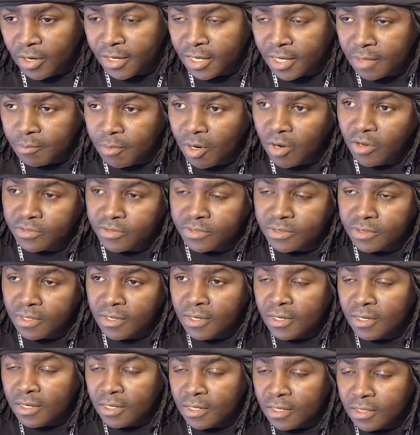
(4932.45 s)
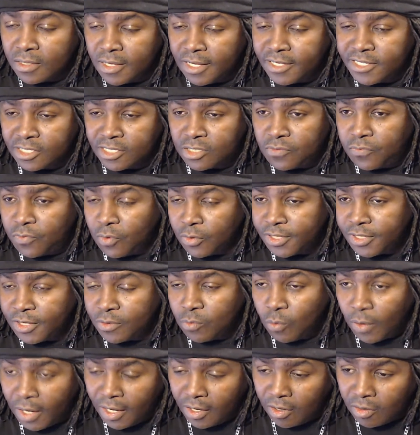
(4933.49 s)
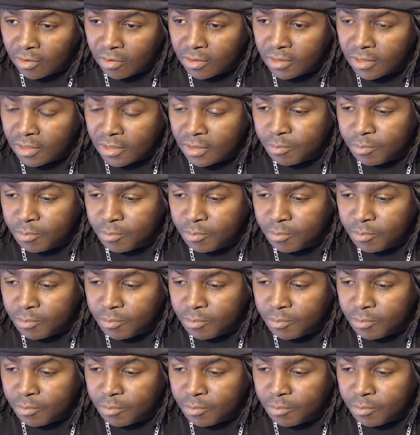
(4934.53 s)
Again, Mario the N64 did well,